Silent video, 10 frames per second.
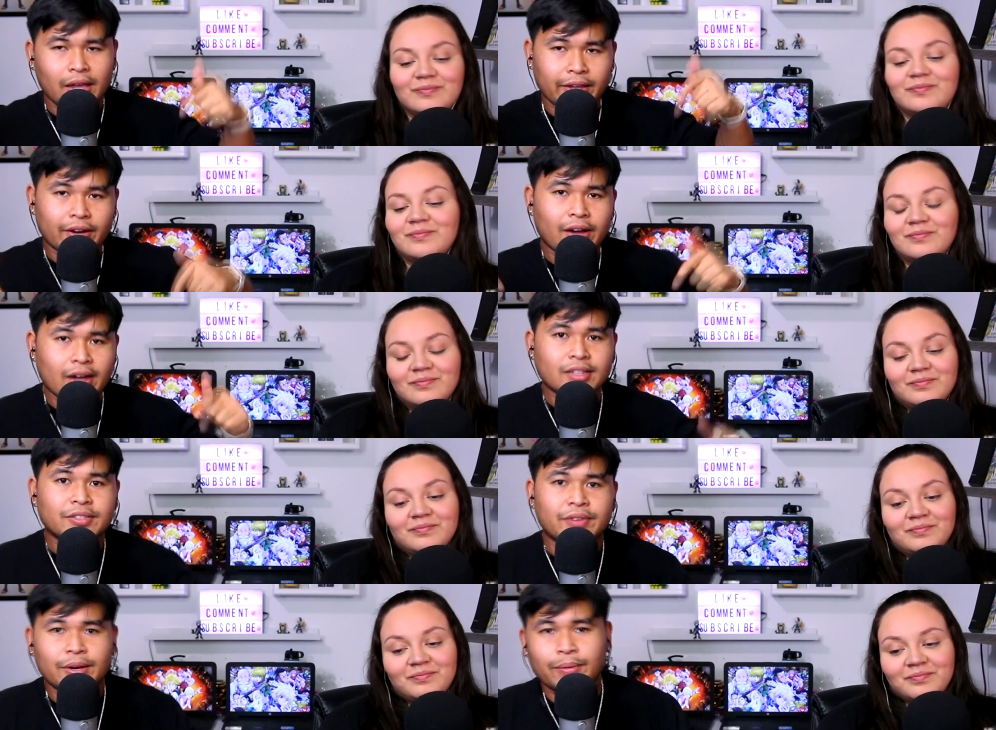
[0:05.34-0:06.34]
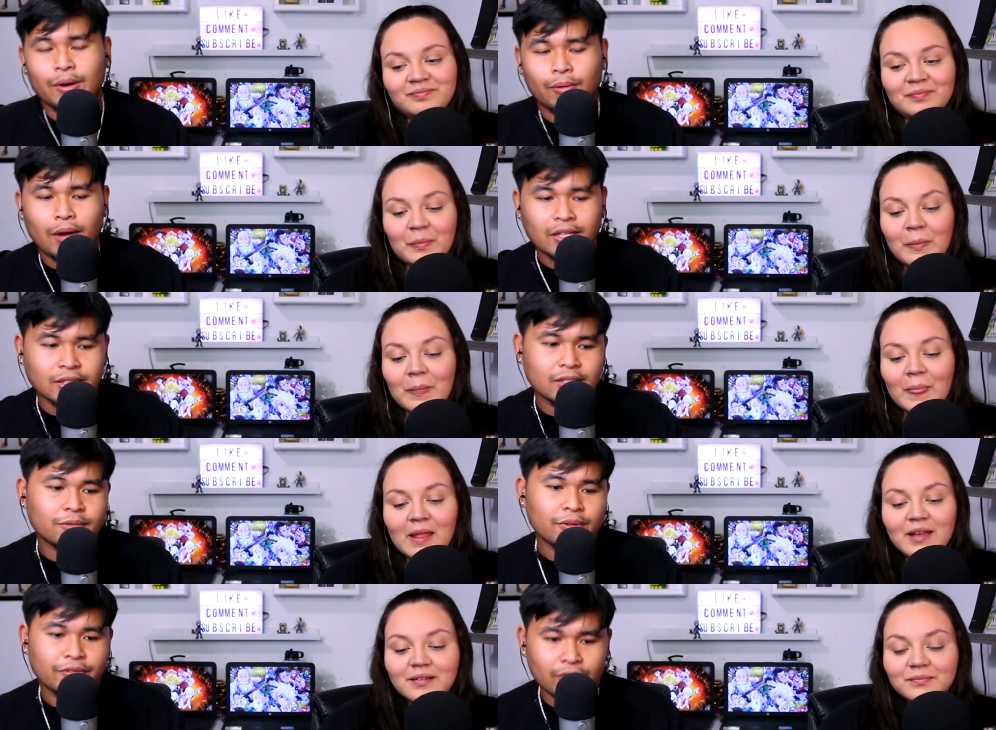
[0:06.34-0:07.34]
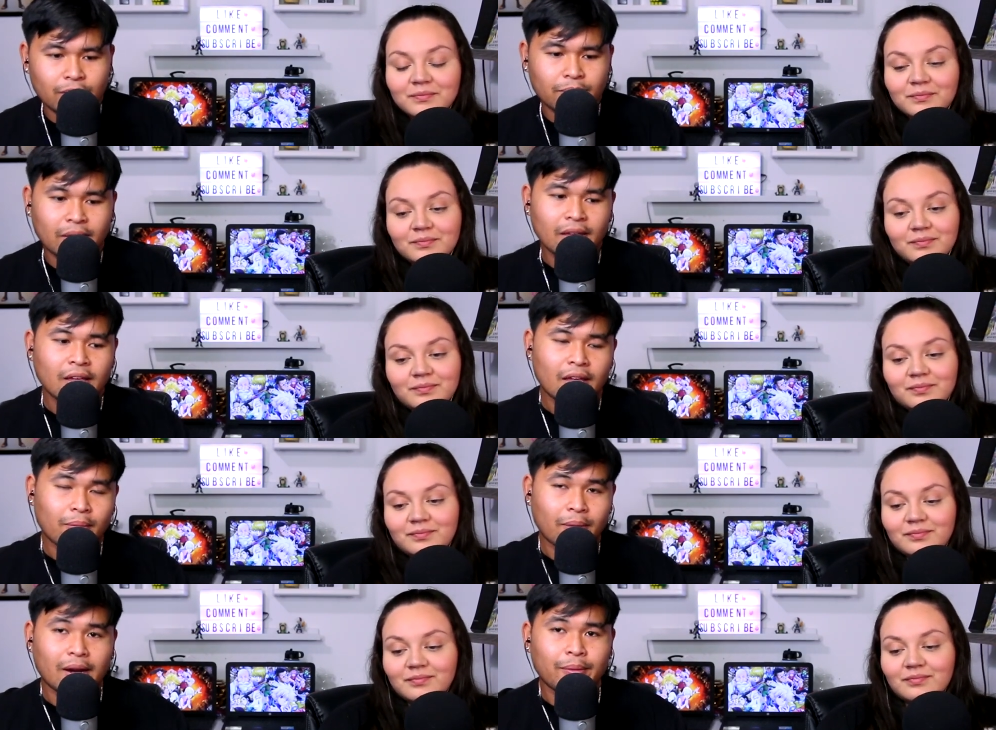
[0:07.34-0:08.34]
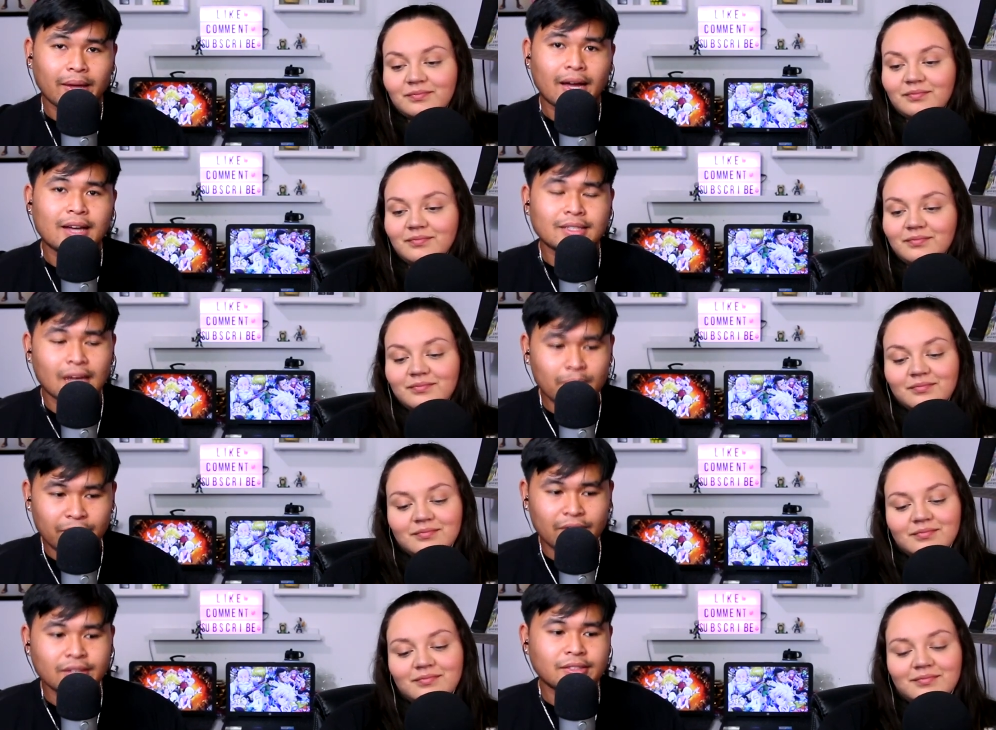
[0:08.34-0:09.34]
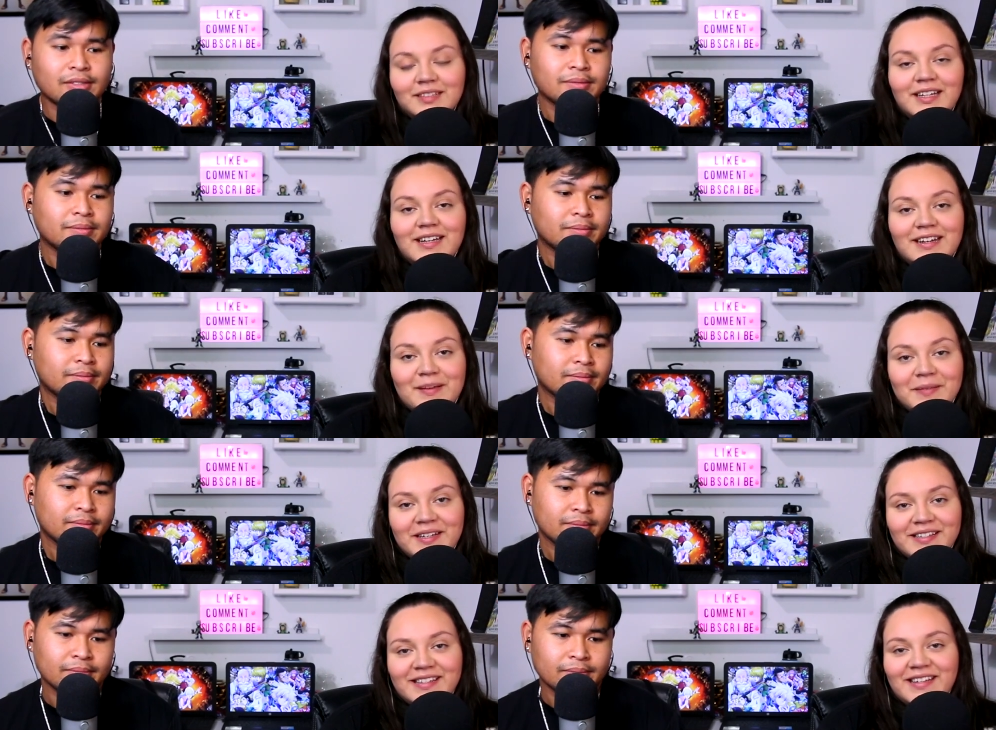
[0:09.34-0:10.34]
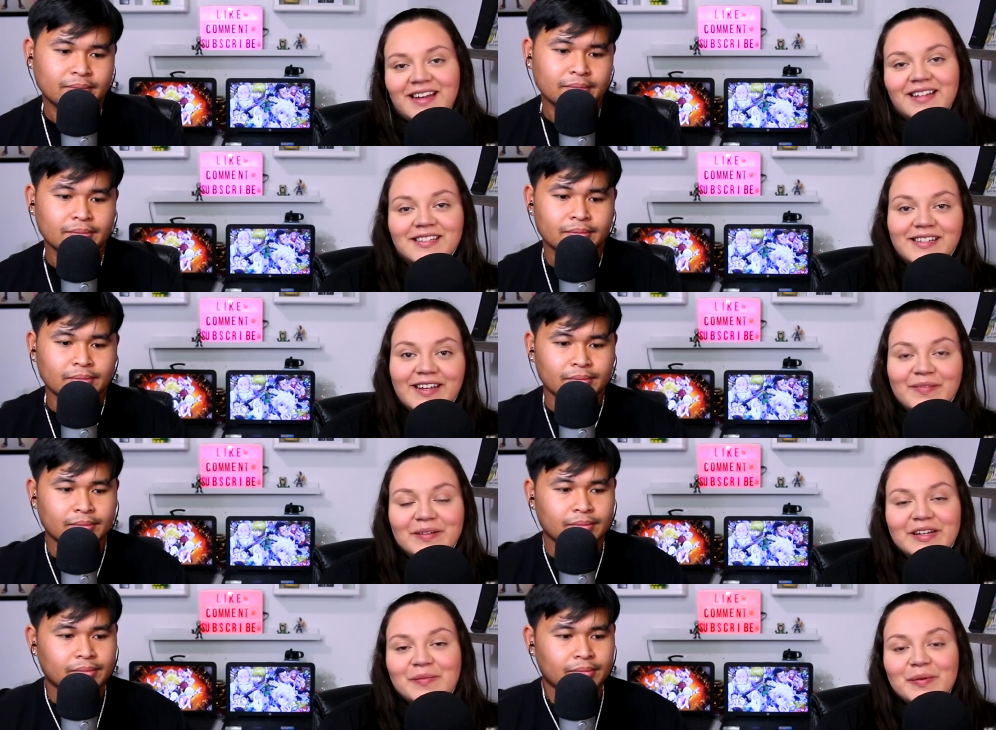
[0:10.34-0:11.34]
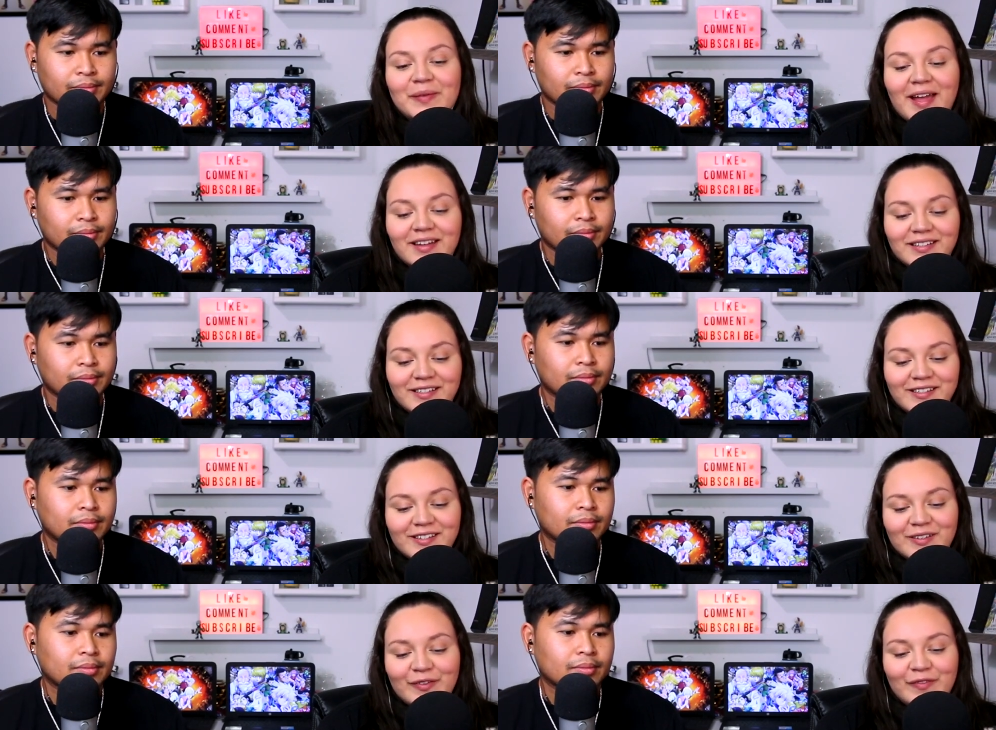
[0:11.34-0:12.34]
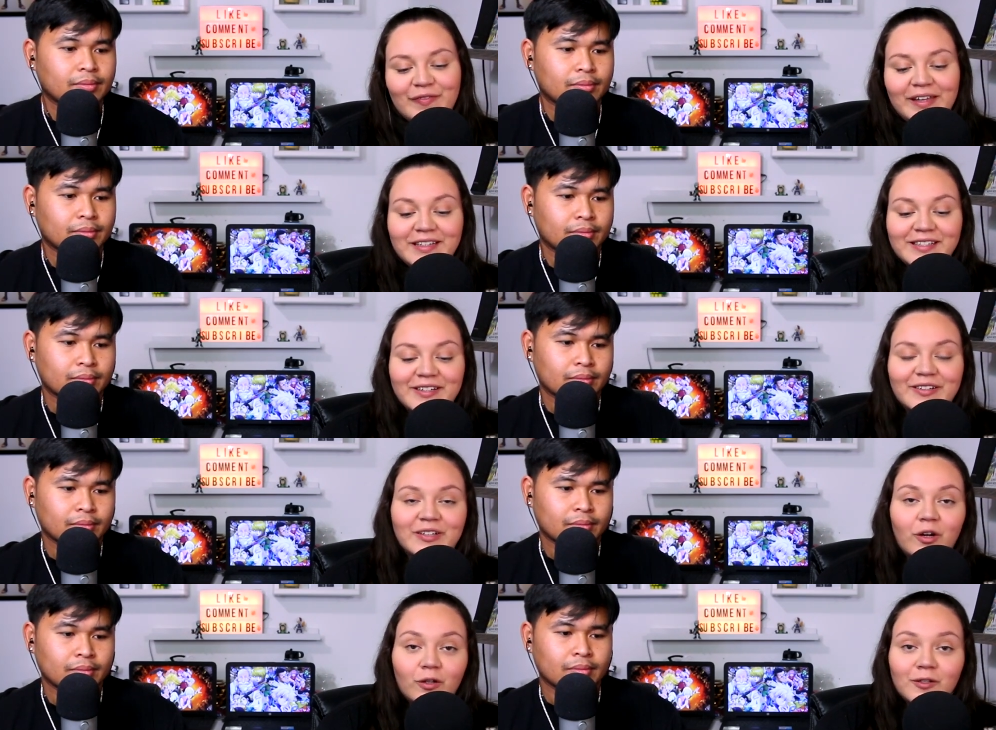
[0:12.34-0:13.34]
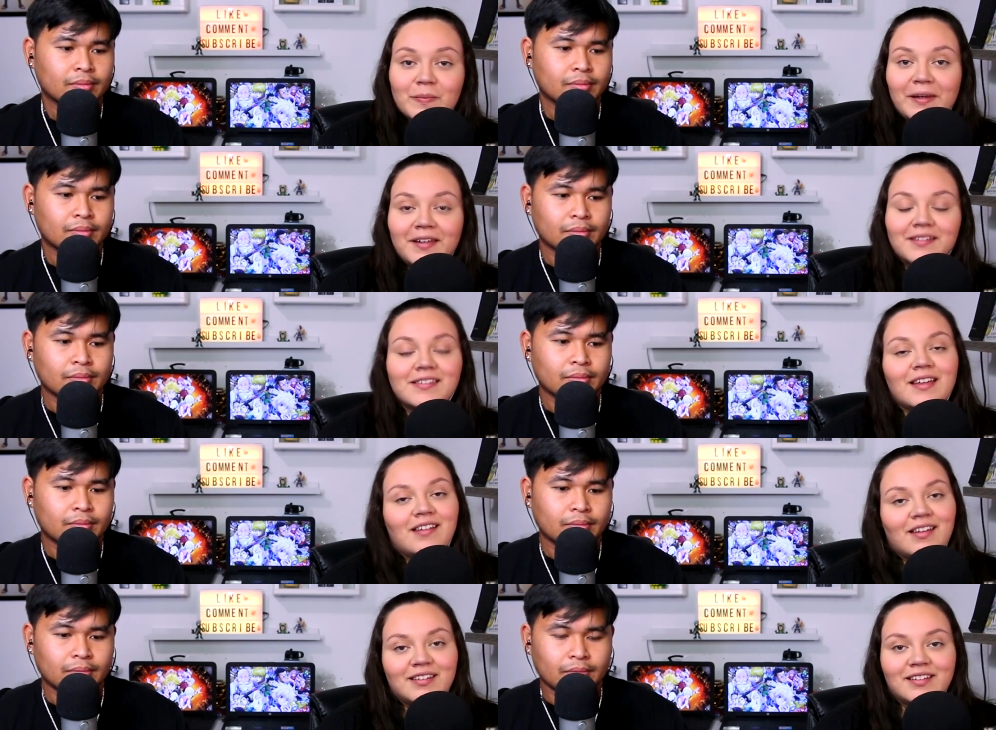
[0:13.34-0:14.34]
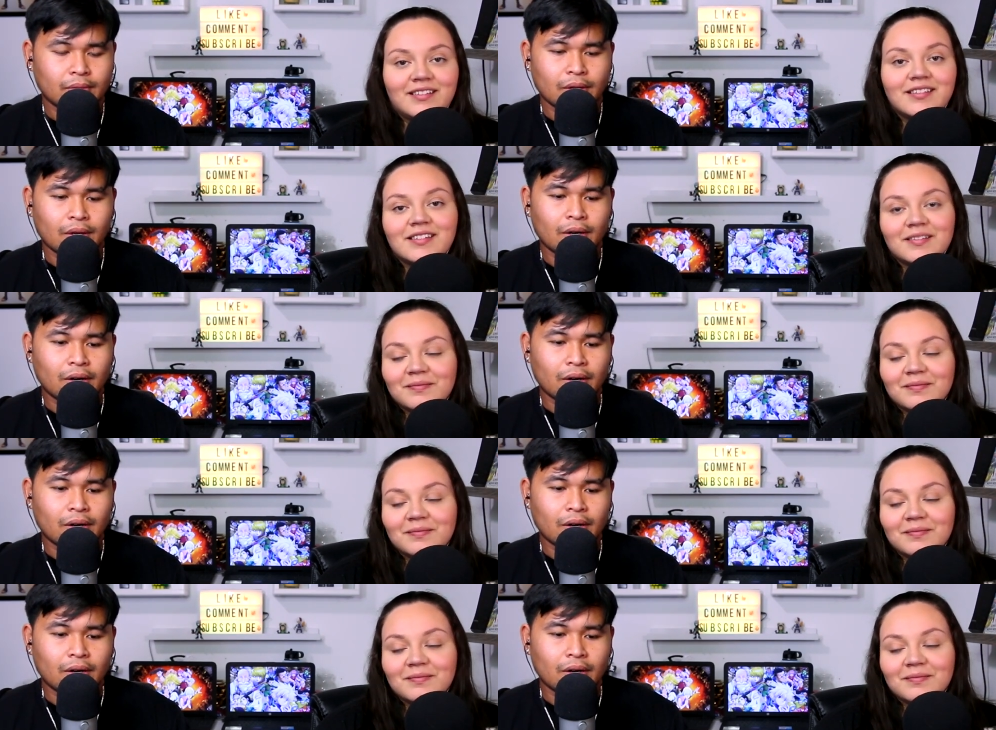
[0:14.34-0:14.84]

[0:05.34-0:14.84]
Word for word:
Speaker 1: and you know how this over here, we don't watch it till we film it. And by the way guys, I'm Yves.
Speaker 2: And I'm Daisy, and today we're going to be reacting to Fate Zero, all openings and endings.